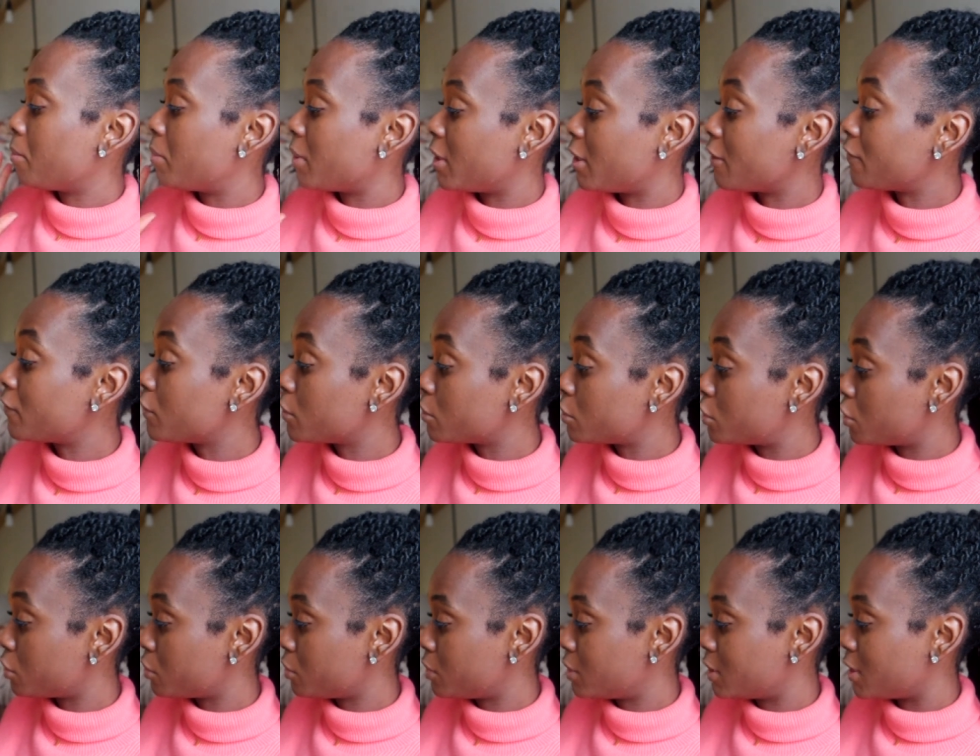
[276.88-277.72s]
but if you
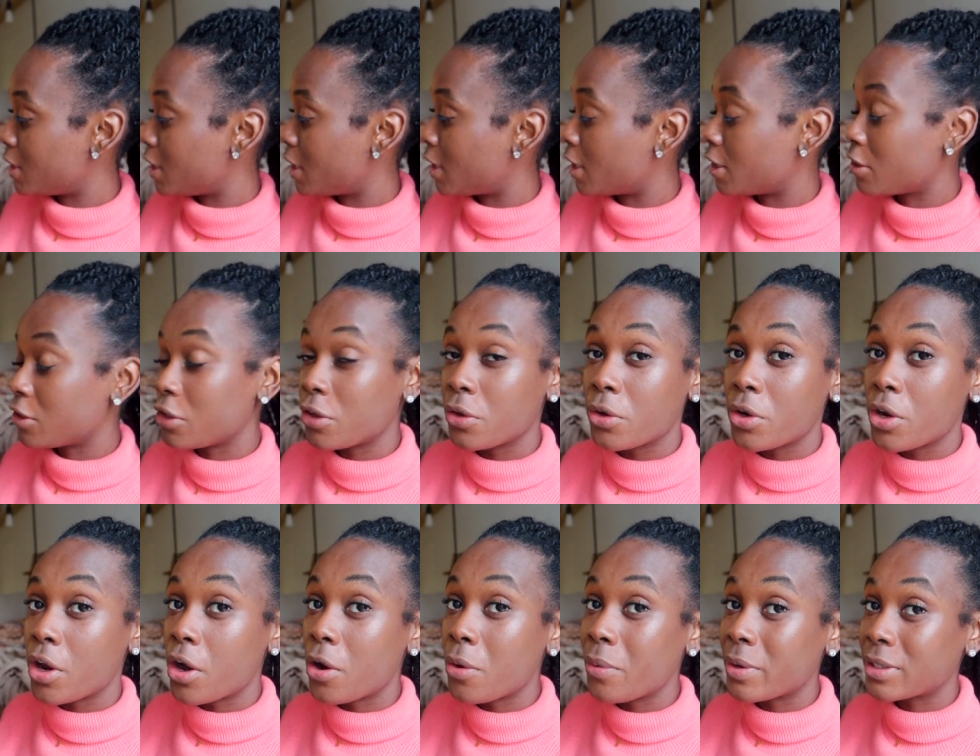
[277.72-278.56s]
do see it, you
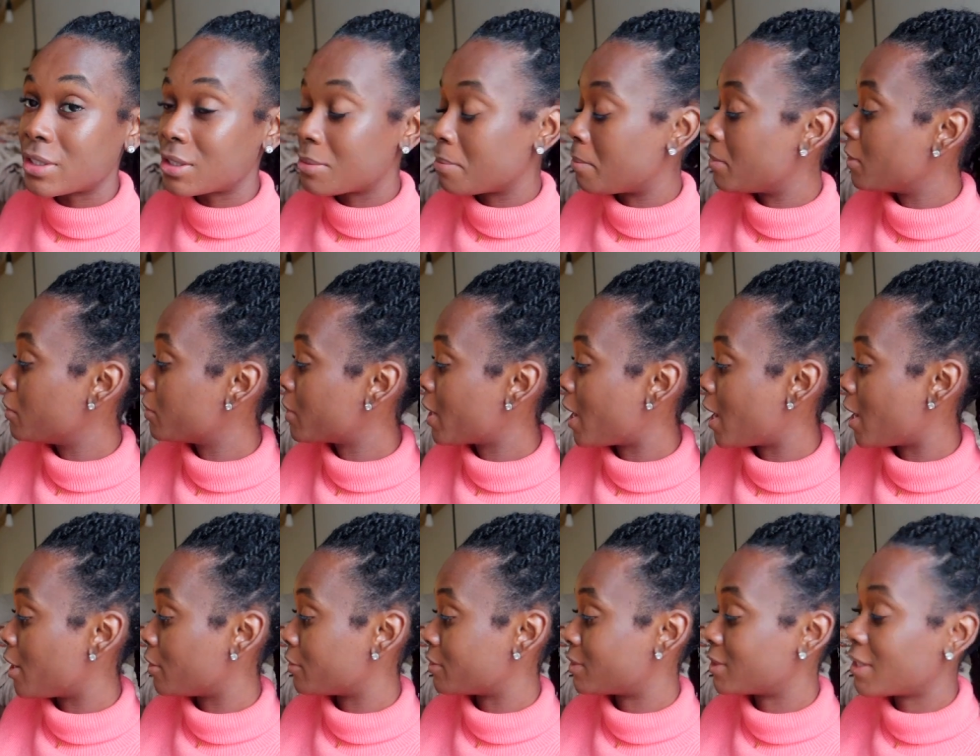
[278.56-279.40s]
know it's Milk
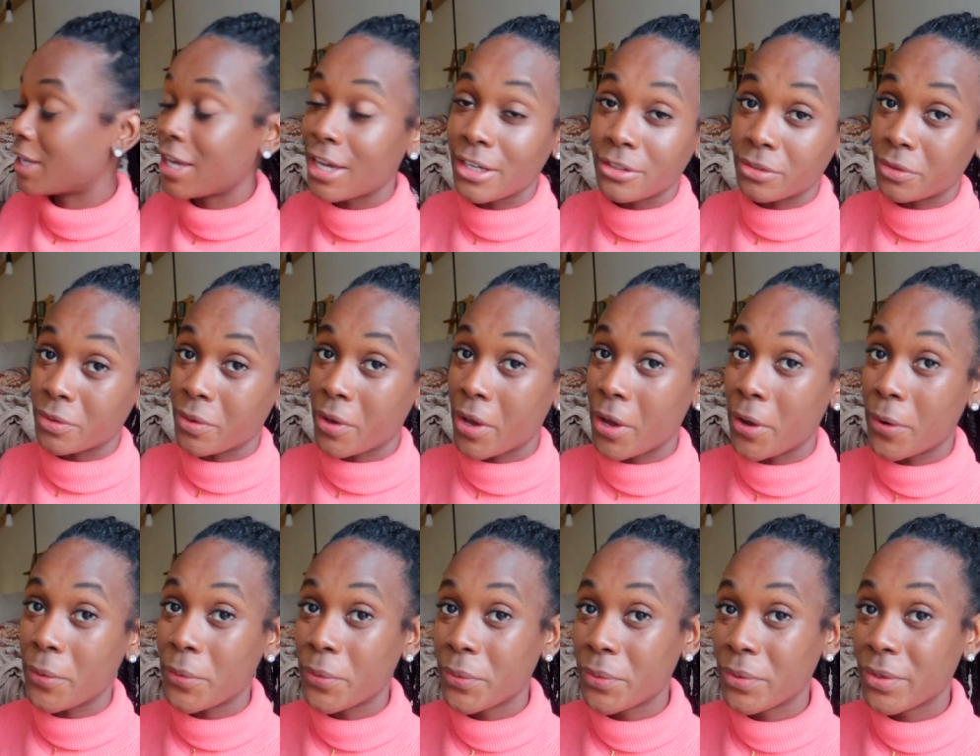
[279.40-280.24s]
House Candle
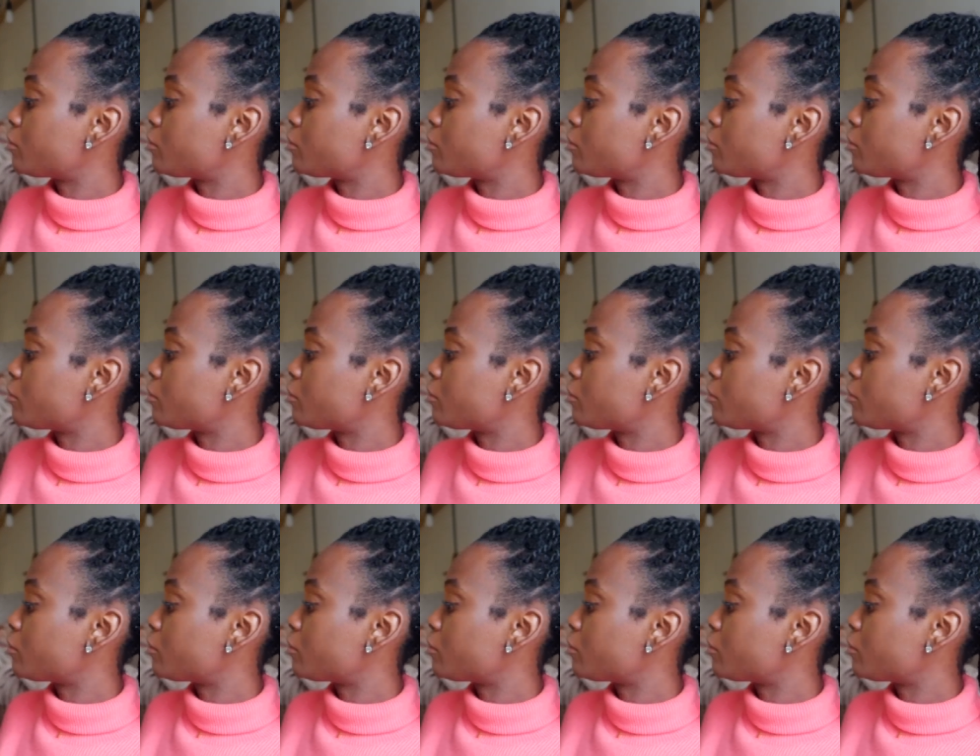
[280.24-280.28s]
Co.